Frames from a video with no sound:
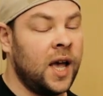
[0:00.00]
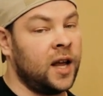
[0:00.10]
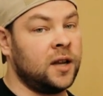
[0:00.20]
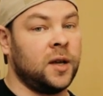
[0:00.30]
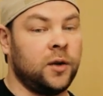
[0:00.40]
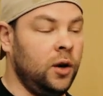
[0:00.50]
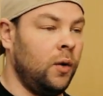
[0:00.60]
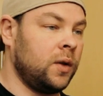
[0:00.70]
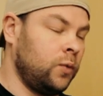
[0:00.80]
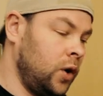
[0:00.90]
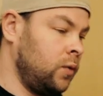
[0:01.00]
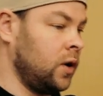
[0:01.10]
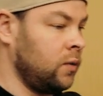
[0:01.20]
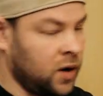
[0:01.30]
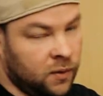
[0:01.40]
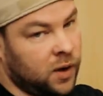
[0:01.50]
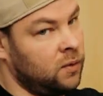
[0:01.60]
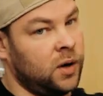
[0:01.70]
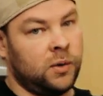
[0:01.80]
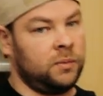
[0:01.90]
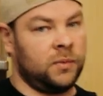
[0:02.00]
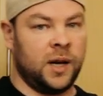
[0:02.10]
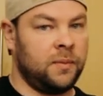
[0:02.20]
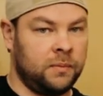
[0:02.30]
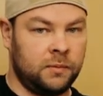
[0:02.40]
And I said, you know what, whoa, yeah,